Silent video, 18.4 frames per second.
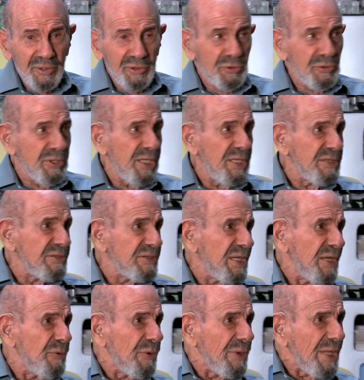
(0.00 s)
But you can't
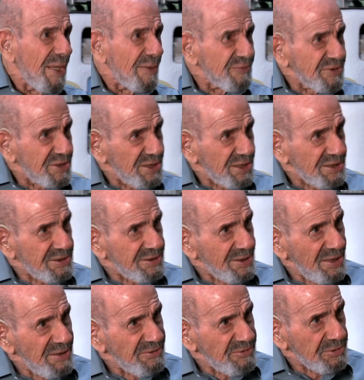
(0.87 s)
say we have six
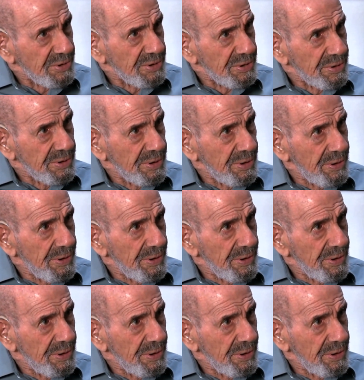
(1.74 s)
senses.